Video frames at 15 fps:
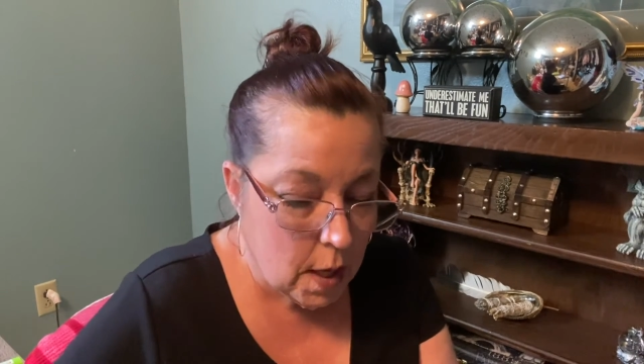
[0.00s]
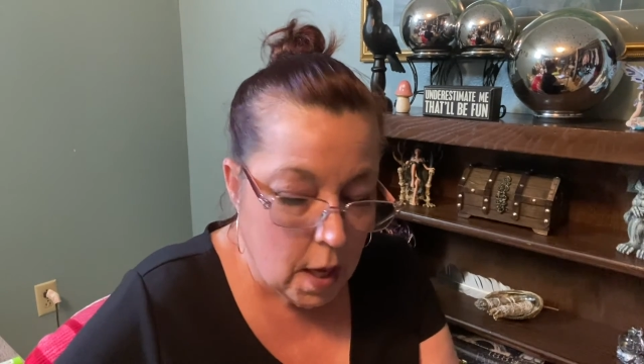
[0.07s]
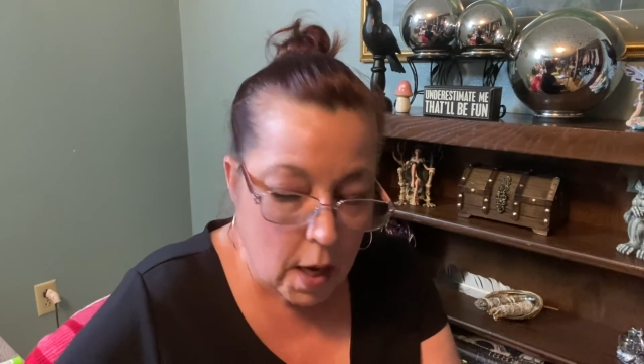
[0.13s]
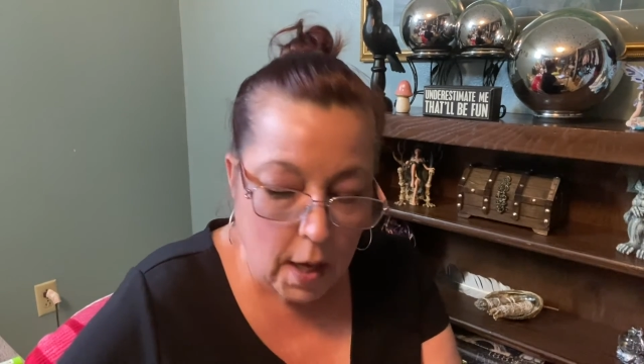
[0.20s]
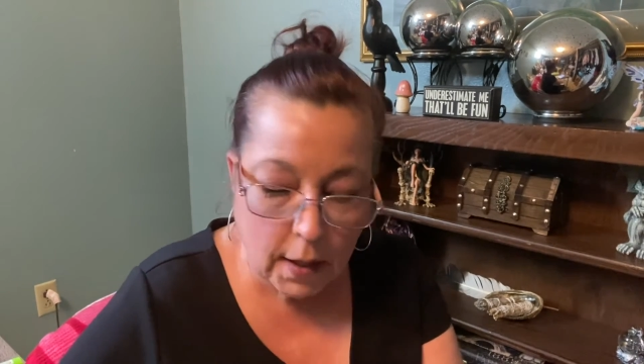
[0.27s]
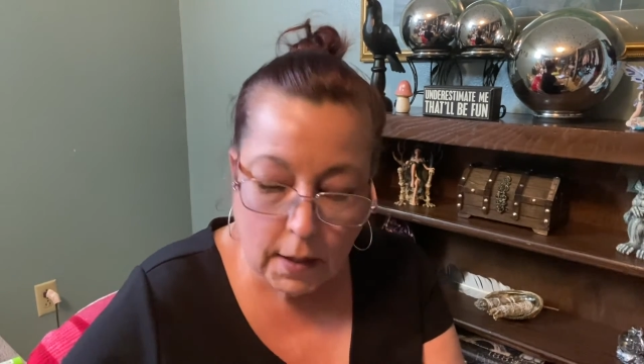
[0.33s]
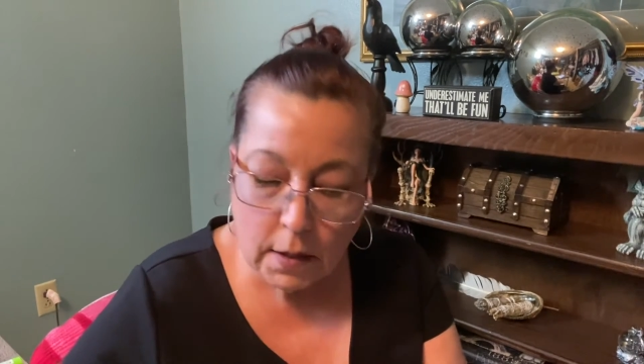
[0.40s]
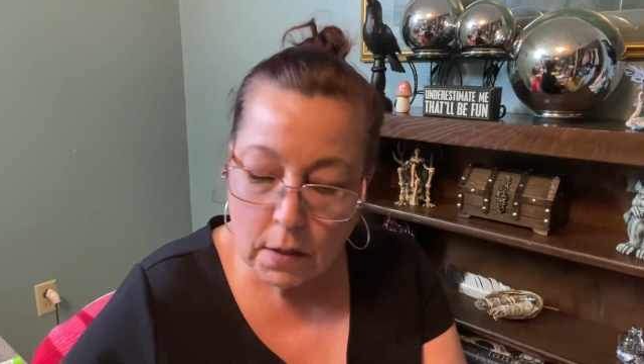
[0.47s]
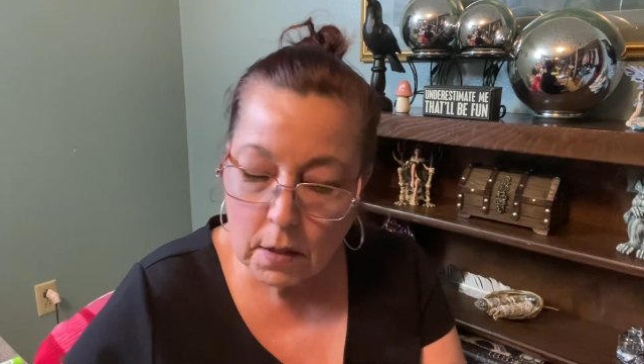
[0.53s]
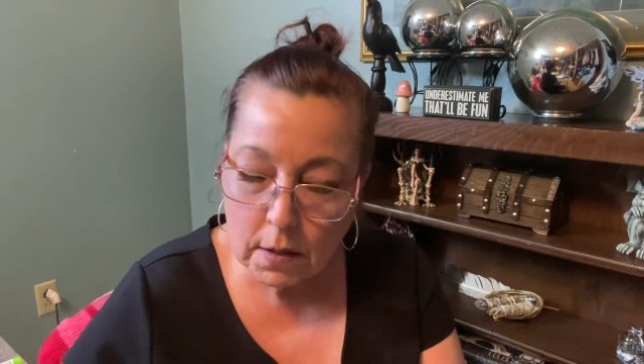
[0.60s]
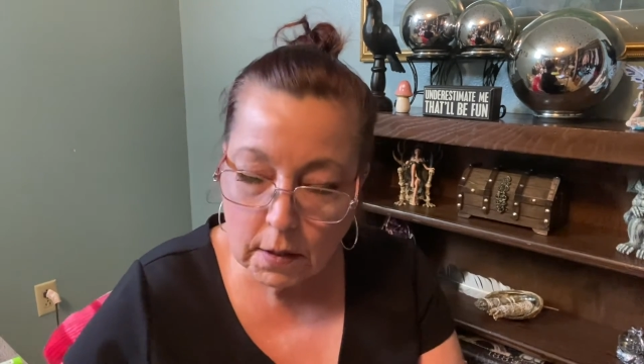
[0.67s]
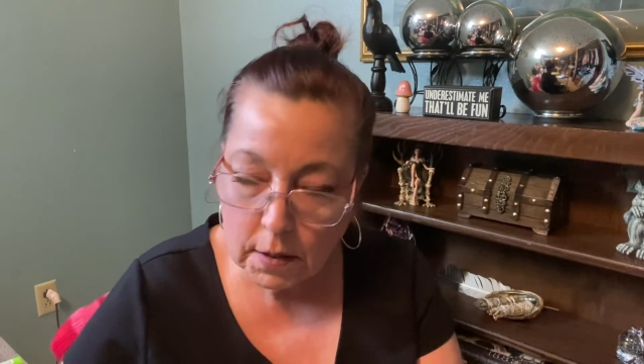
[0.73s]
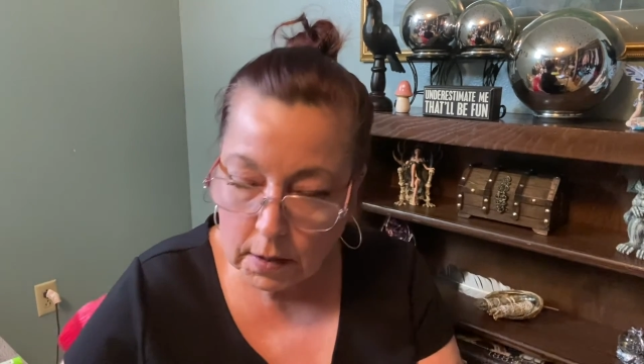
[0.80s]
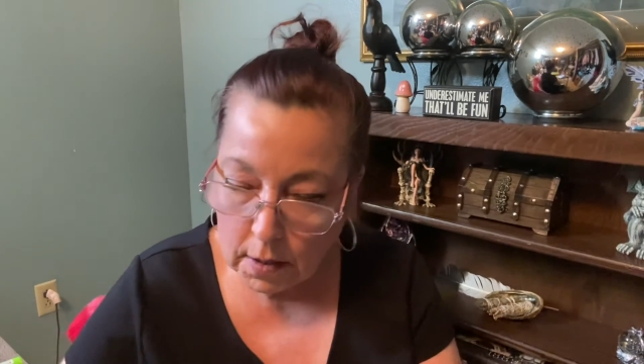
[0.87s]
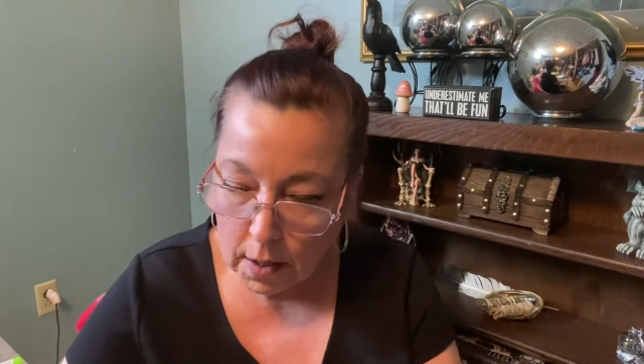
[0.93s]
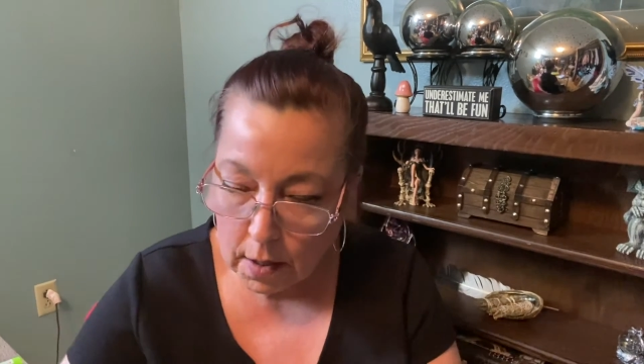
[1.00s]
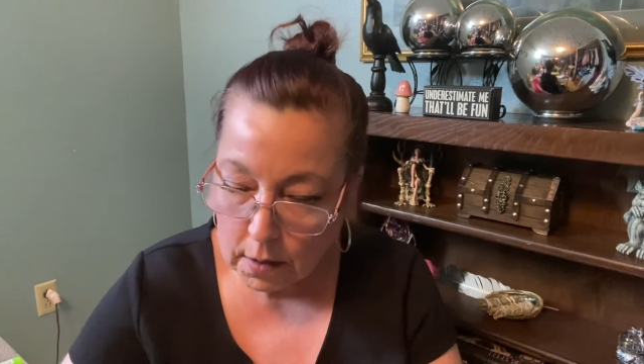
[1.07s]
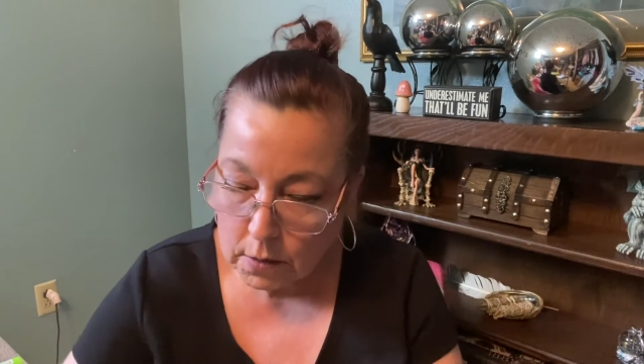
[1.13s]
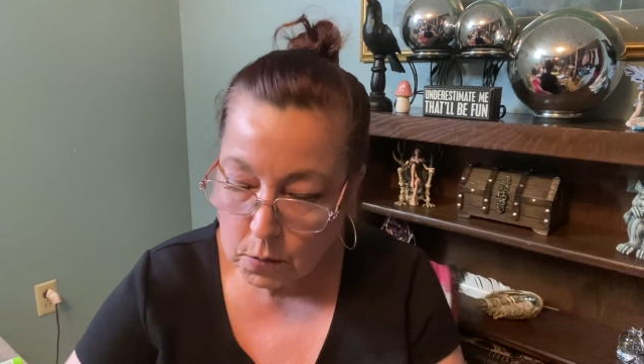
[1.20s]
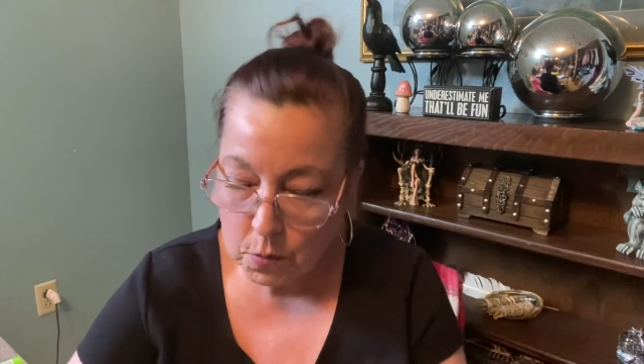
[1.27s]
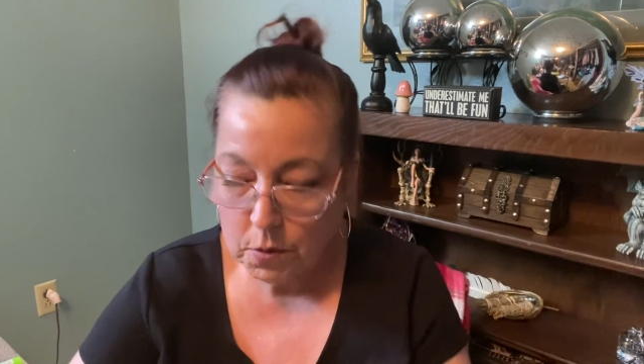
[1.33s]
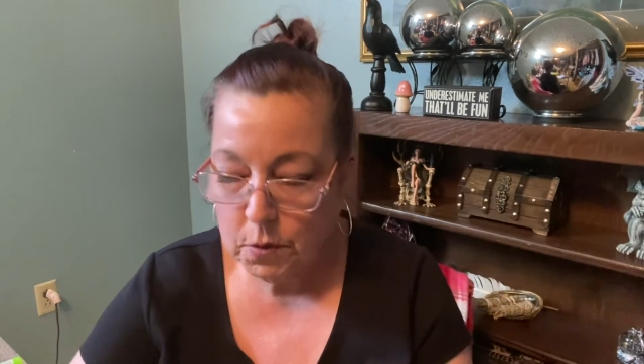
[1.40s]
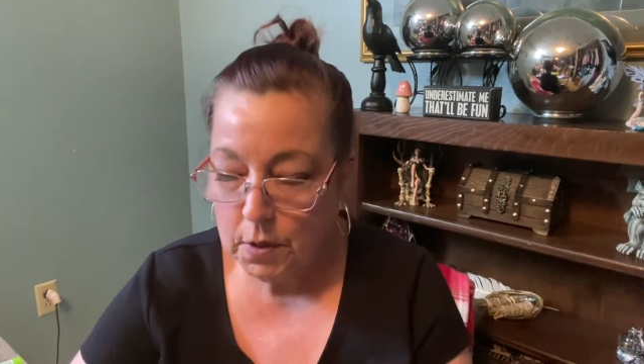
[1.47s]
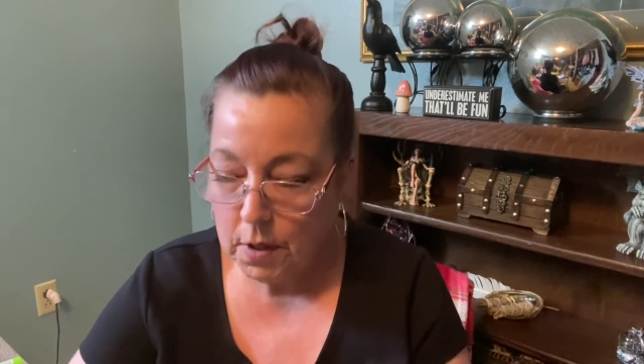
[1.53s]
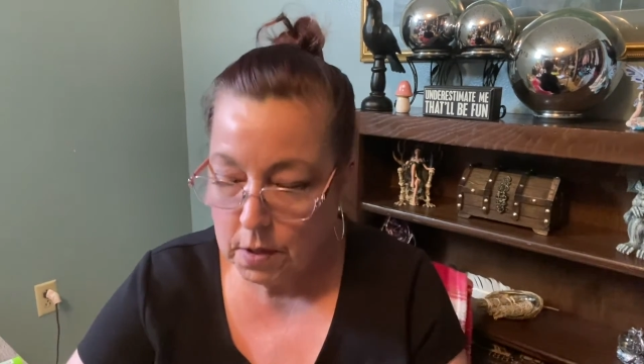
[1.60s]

I cannot connect with the